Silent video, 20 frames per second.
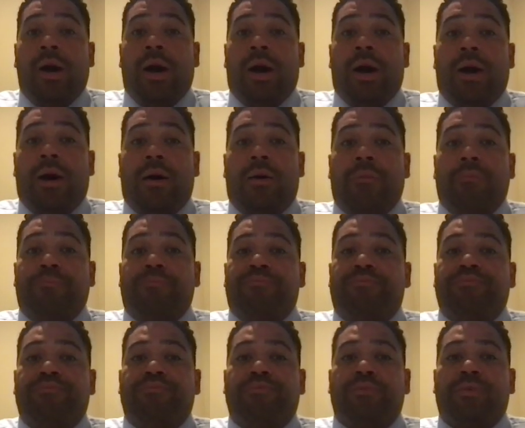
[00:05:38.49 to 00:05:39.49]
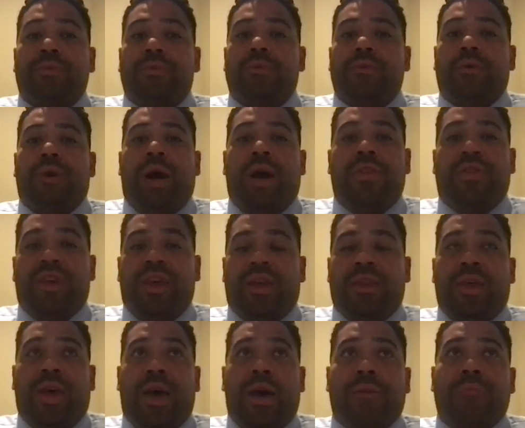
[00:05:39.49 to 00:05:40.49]
Um, I think
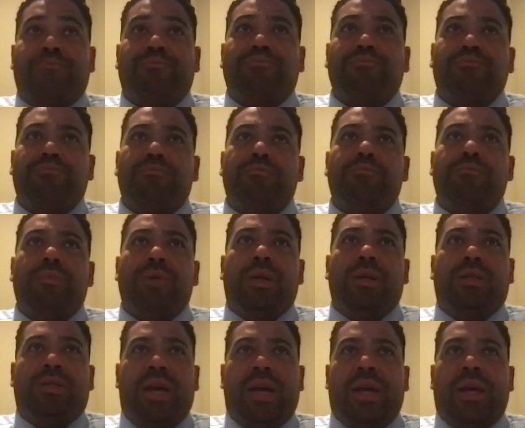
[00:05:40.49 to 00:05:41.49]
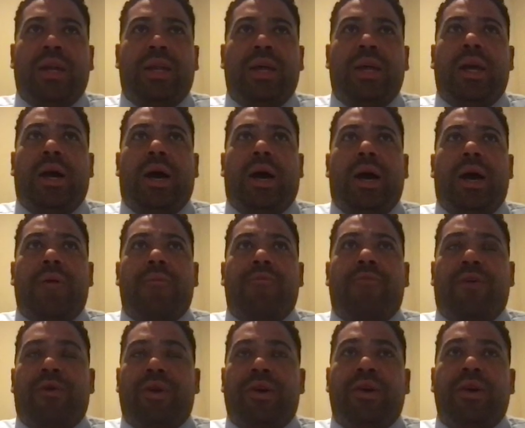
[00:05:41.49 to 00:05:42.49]
that, secondly, I am
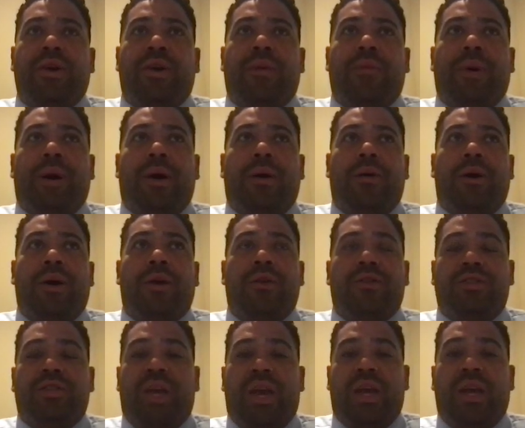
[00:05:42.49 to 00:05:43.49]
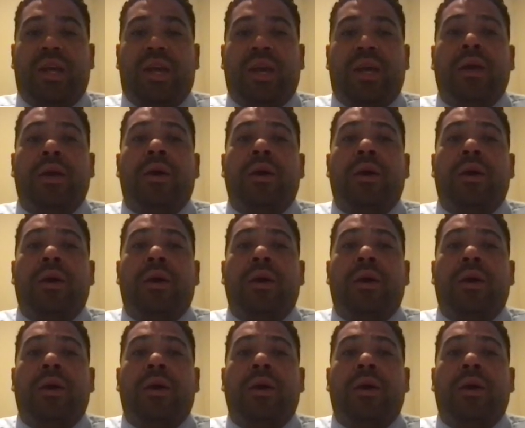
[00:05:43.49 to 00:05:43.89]
very good about understanding